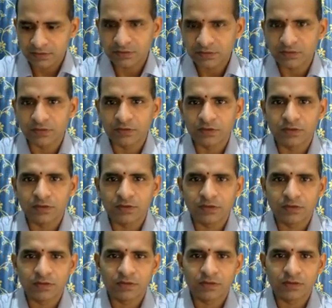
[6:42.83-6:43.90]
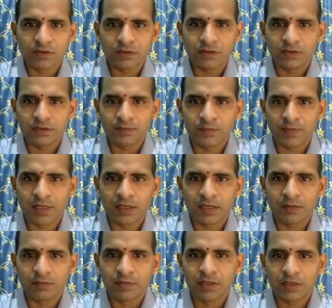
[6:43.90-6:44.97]
So in pen
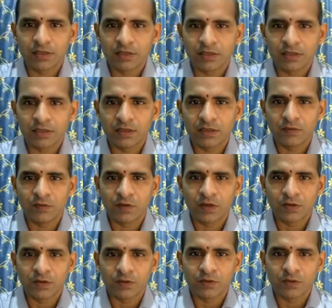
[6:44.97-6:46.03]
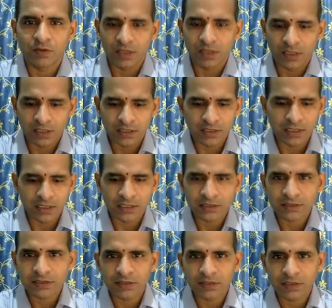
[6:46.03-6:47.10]
number I want to add as
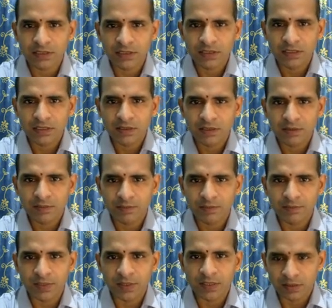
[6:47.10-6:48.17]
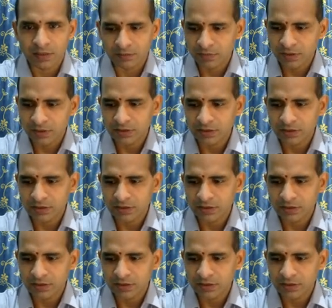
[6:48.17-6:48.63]
pen number,